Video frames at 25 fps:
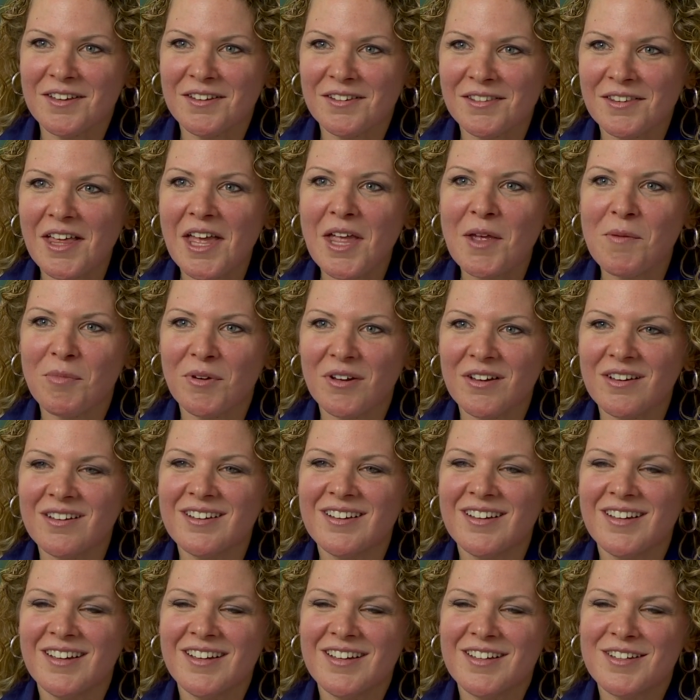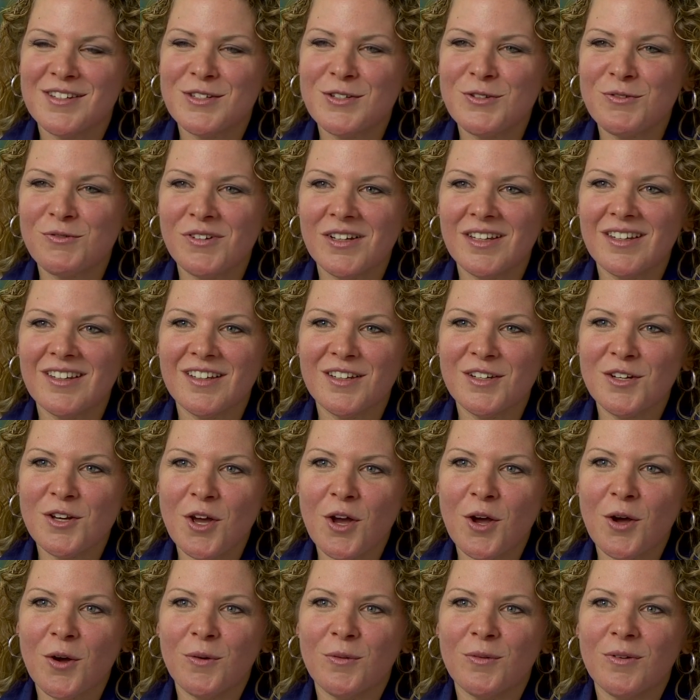label to really
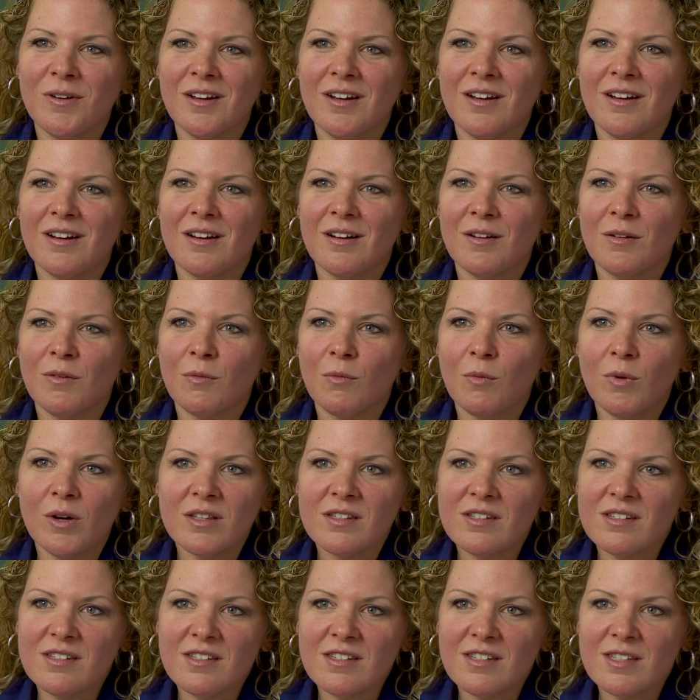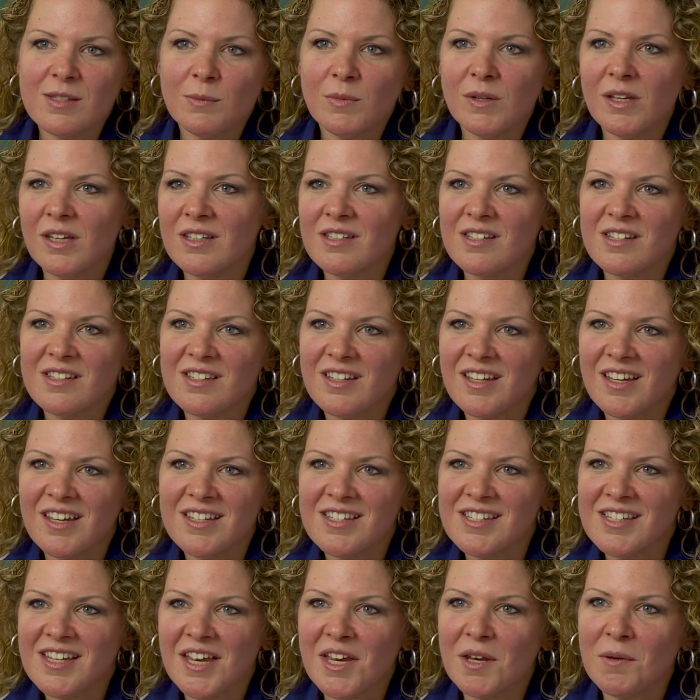know, what does this mean? Does it
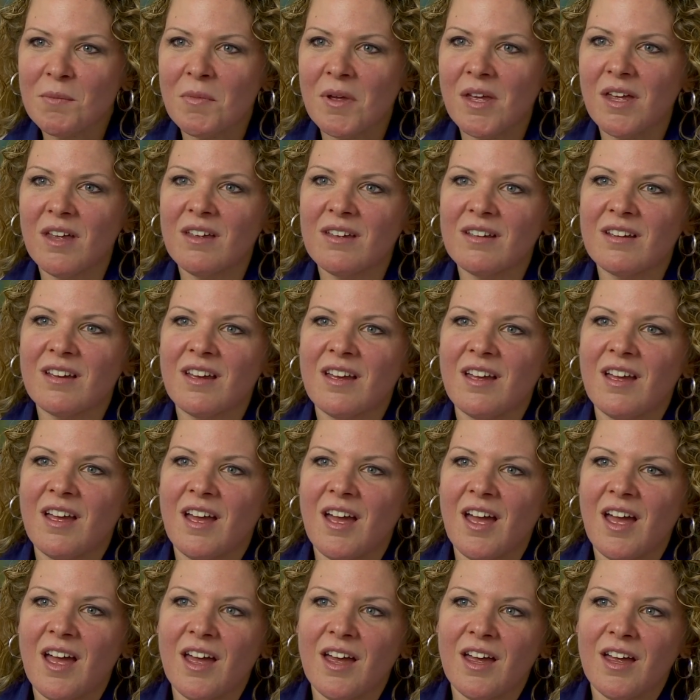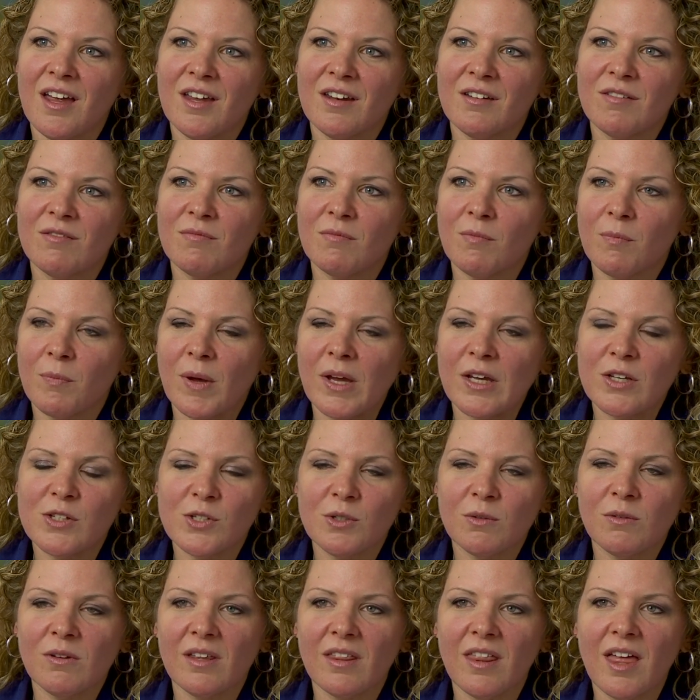contain milk? And by
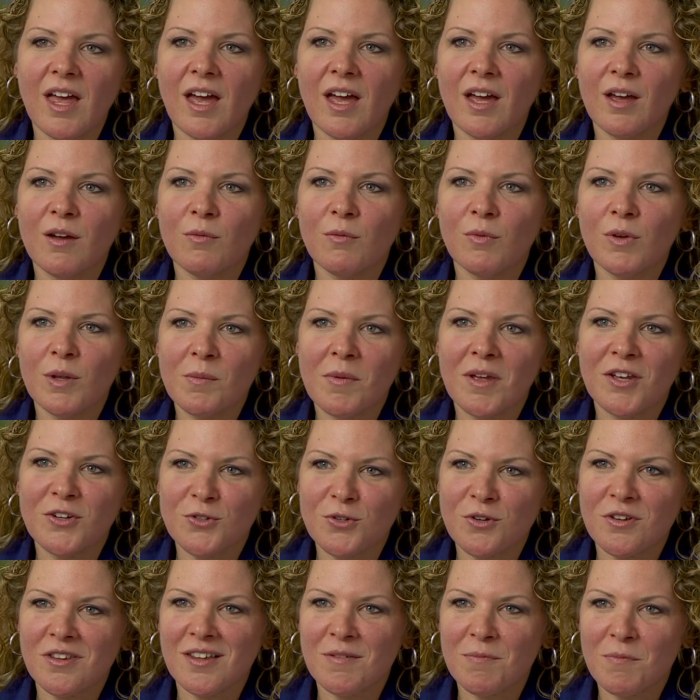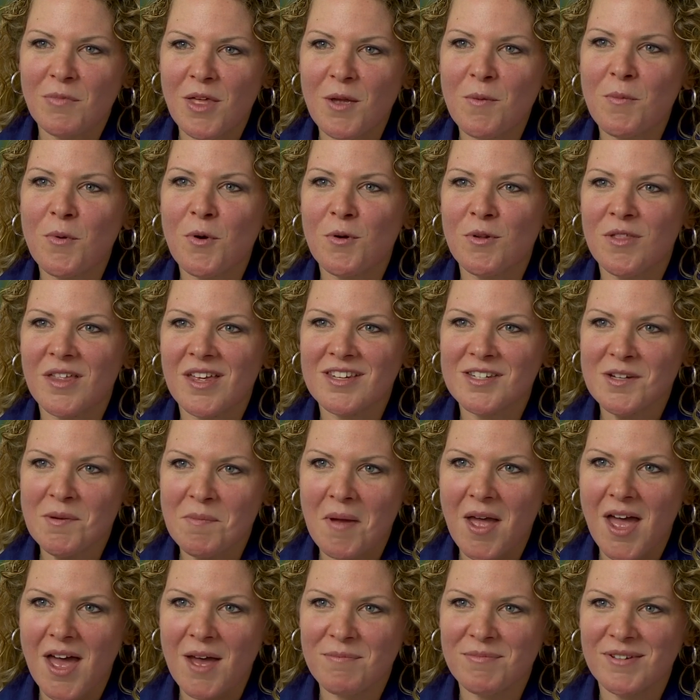doing that, we make sure that they both end
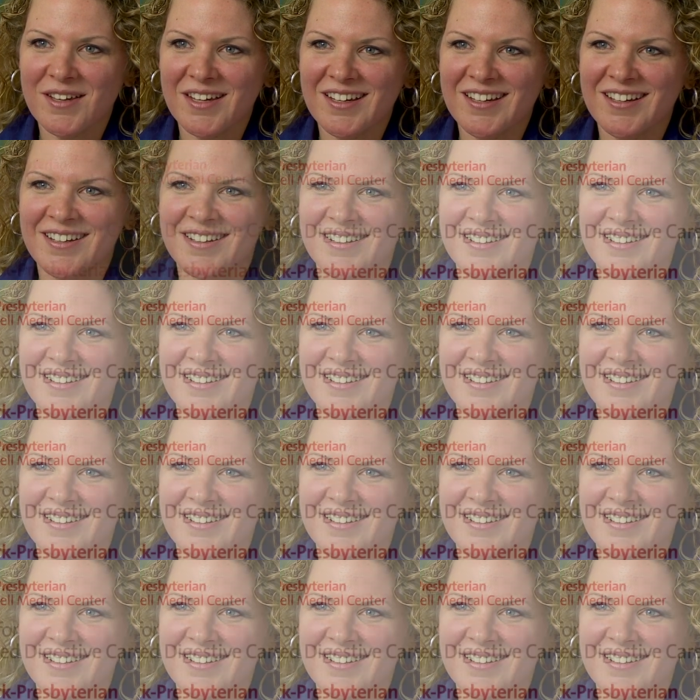up happy.